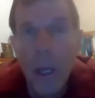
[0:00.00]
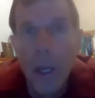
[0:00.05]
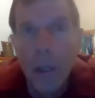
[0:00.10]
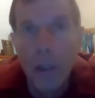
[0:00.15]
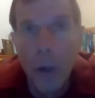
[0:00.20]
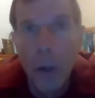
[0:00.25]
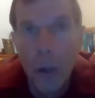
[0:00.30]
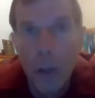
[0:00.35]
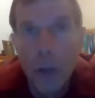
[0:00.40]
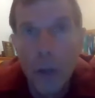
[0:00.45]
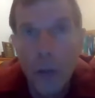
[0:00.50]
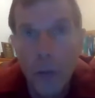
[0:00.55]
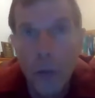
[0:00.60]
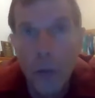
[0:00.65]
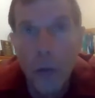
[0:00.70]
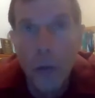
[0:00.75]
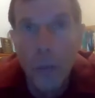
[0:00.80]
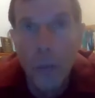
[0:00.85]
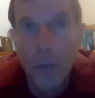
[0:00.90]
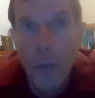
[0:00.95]
larger
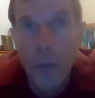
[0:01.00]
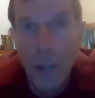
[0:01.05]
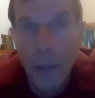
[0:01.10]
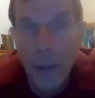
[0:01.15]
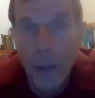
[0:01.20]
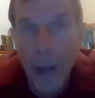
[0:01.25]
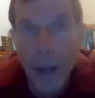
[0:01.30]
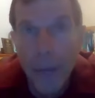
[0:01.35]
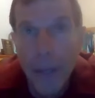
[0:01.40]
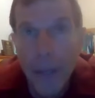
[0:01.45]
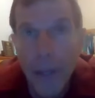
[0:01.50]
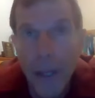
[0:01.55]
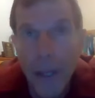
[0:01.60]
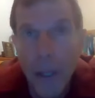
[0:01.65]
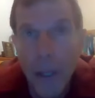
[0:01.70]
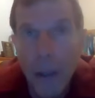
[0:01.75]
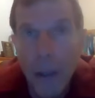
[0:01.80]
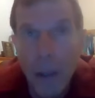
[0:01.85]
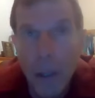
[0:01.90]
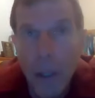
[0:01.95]
firms that are out
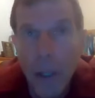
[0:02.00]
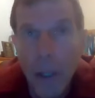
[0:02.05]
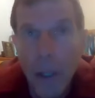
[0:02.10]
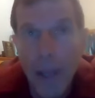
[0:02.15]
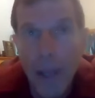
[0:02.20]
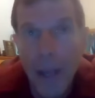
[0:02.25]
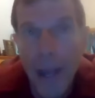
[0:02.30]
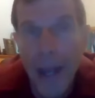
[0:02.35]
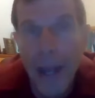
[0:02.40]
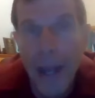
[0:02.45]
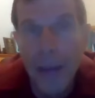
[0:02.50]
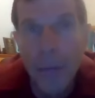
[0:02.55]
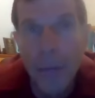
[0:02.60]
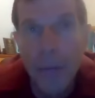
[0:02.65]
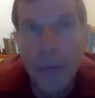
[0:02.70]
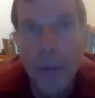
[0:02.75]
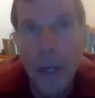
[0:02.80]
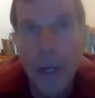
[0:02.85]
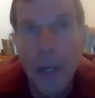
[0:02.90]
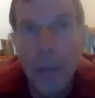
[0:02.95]
there that have
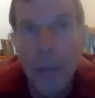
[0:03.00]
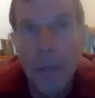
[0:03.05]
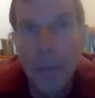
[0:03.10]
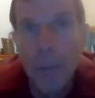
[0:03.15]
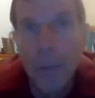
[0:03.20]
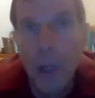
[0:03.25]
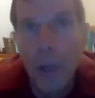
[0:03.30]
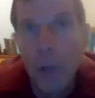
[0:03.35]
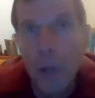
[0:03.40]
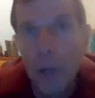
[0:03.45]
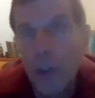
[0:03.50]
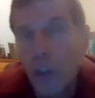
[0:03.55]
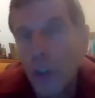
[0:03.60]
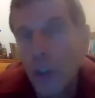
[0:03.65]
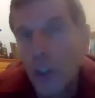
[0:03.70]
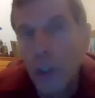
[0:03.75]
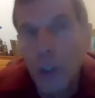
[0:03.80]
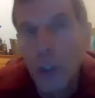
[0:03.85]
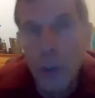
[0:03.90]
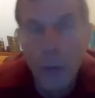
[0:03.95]
a
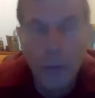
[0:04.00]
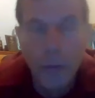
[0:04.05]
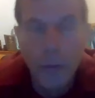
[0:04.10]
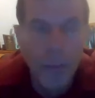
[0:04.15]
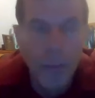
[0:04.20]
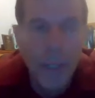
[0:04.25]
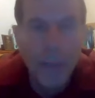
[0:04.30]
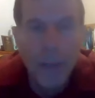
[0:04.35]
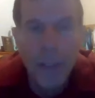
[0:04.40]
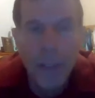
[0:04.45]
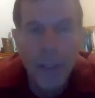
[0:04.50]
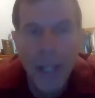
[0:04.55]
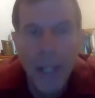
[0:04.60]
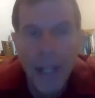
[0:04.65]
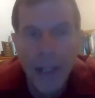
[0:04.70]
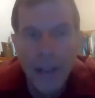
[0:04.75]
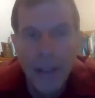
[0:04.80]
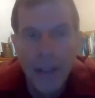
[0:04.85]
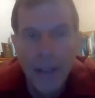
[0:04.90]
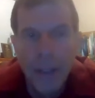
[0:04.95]
slew of people
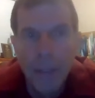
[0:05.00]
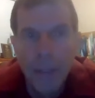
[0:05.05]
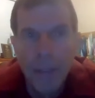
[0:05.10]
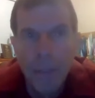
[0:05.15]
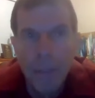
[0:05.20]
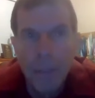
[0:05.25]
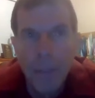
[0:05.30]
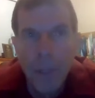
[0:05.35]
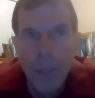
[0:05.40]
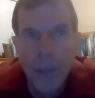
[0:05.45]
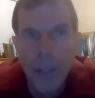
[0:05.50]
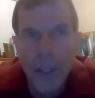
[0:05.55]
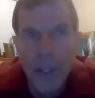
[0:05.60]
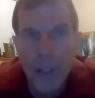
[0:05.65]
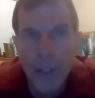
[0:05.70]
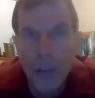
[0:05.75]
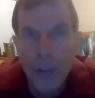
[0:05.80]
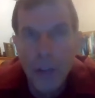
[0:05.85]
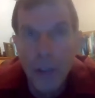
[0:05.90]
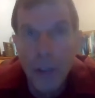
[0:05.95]
handling the
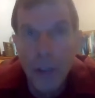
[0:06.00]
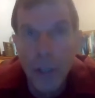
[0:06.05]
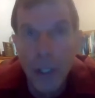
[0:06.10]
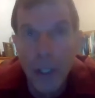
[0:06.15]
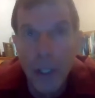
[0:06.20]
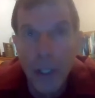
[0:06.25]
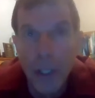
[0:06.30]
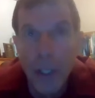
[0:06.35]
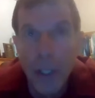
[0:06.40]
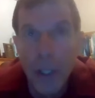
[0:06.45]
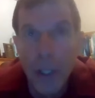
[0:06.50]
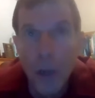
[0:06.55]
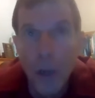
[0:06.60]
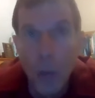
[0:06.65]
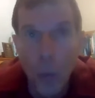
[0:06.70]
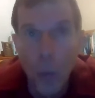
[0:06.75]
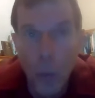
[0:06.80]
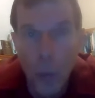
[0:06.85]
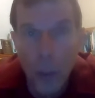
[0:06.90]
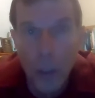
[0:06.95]
disability
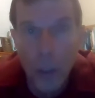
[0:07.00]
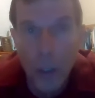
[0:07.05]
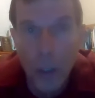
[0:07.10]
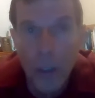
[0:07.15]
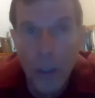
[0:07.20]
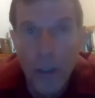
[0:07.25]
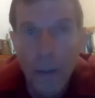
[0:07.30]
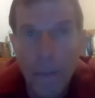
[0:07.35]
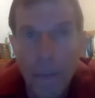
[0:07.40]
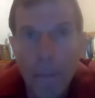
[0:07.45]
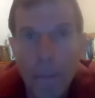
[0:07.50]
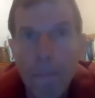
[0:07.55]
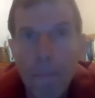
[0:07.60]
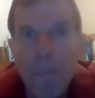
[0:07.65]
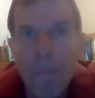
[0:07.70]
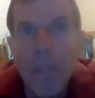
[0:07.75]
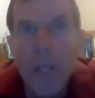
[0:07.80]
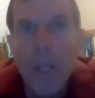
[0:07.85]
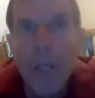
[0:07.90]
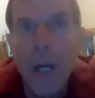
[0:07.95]
workload.
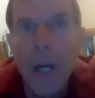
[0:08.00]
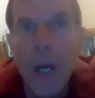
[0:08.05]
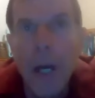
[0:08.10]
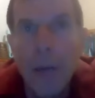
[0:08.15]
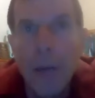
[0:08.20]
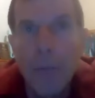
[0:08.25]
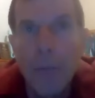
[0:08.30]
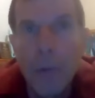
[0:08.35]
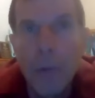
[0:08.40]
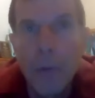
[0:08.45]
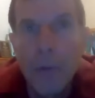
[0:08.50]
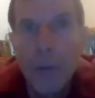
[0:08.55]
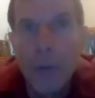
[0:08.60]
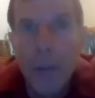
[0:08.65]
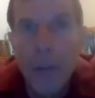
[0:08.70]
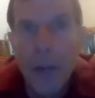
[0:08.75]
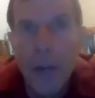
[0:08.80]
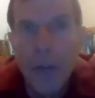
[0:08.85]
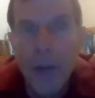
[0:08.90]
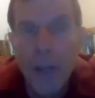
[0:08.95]
You've just
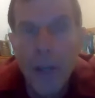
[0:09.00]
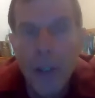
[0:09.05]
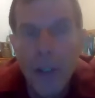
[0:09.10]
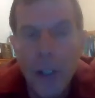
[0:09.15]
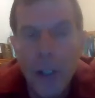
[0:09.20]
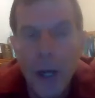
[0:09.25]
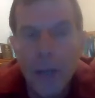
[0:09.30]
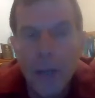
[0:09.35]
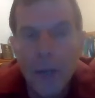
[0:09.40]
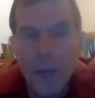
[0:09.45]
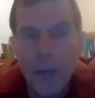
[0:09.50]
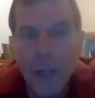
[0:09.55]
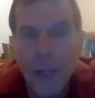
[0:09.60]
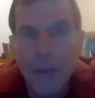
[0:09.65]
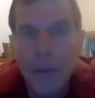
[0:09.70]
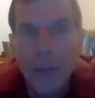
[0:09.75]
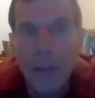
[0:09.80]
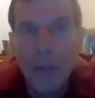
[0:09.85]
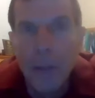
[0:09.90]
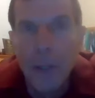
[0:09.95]
got to find your comfort
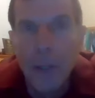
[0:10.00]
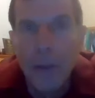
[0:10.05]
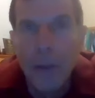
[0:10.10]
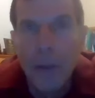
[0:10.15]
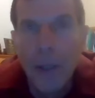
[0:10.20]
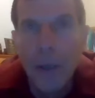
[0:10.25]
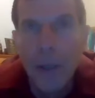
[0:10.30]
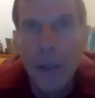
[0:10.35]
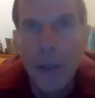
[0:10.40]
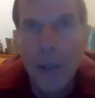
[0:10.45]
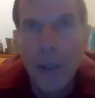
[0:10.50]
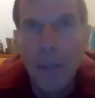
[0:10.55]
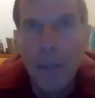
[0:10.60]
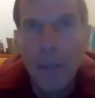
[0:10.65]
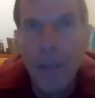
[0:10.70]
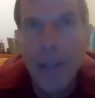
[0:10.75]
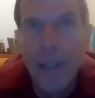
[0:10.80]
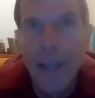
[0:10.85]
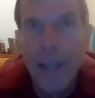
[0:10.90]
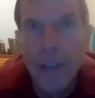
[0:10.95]
level and
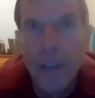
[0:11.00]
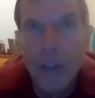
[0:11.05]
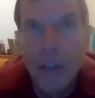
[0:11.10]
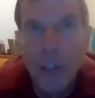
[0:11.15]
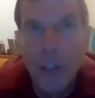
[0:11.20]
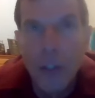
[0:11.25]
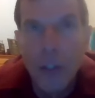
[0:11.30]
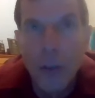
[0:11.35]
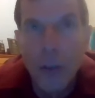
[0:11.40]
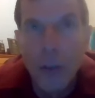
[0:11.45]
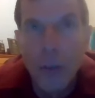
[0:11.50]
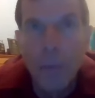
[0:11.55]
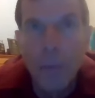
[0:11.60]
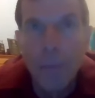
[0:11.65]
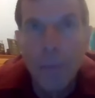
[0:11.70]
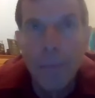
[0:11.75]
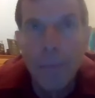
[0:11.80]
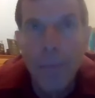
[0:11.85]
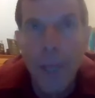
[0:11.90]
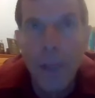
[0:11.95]
make that decision
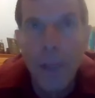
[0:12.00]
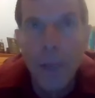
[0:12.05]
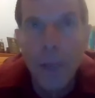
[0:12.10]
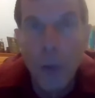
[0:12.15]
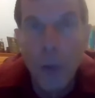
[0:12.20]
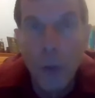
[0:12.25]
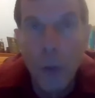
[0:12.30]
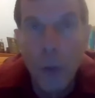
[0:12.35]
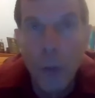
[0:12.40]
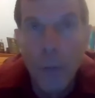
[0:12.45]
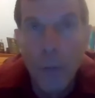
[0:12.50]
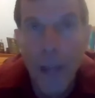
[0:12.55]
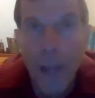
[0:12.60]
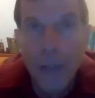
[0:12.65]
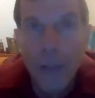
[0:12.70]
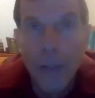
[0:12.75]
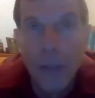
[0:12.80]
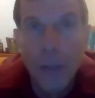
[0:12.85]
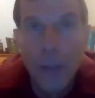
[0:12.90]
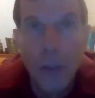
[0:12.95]
as to who
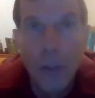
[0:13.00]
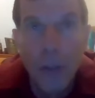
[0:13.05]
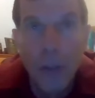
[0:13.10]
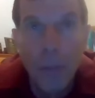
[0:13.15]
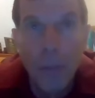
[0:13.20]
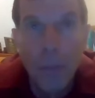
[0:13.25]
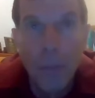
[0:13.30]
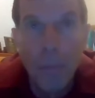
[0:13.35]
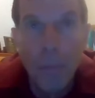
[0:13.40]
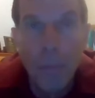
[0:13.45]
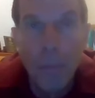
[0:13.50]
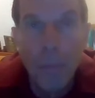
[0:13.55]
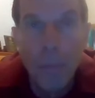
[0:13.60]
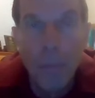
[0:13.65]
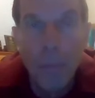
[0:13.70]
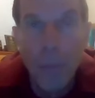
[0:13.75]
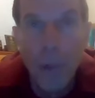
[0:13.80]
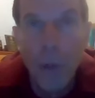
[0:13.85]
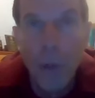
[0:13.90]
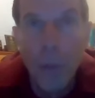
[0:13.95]
best is going
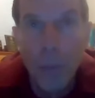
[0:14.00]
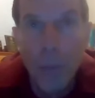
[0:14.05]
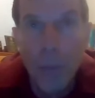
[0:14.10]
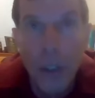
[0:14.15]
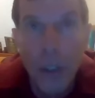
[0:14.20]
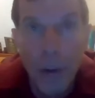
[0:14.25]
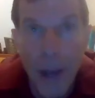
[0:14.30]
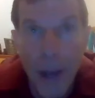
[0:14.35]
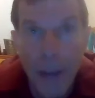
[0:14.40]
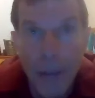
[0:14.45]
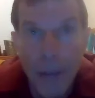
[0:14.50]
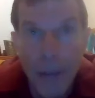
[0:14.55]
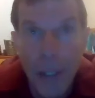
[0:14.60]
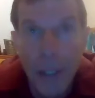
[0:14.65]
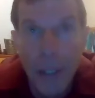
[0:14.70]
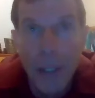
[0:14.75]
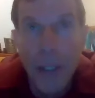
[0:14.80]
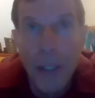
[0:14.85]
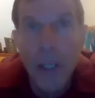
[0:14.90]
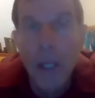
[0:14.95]
to, be your advocate.